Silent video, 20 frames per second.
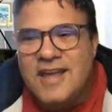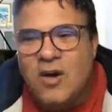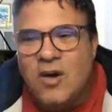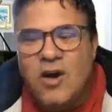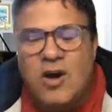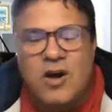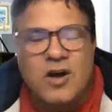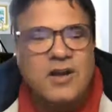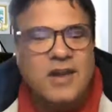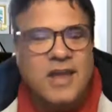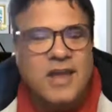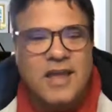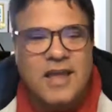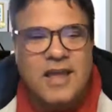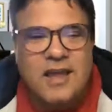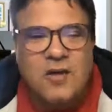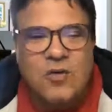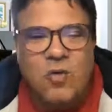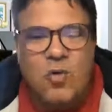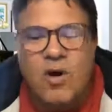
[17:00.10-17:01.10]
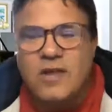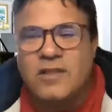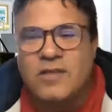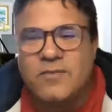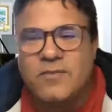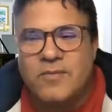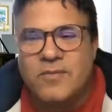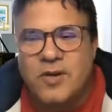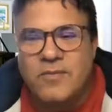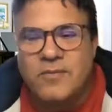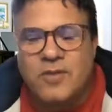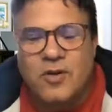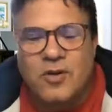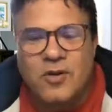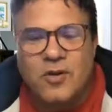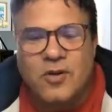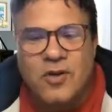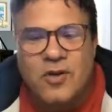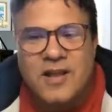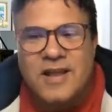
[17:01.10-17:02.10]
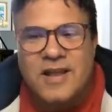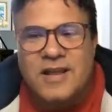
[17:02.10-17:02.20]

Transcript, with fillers: on a quantum computer.